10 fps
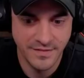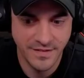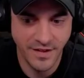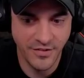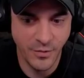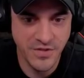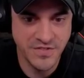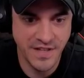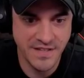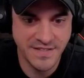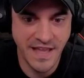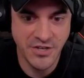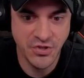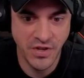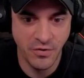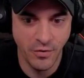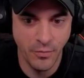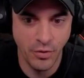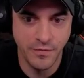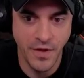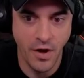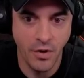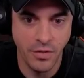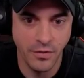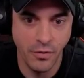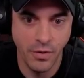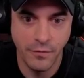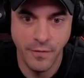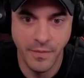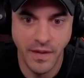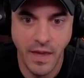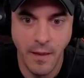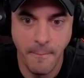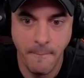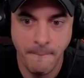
Because it was essentially, it removed all the lore from the game.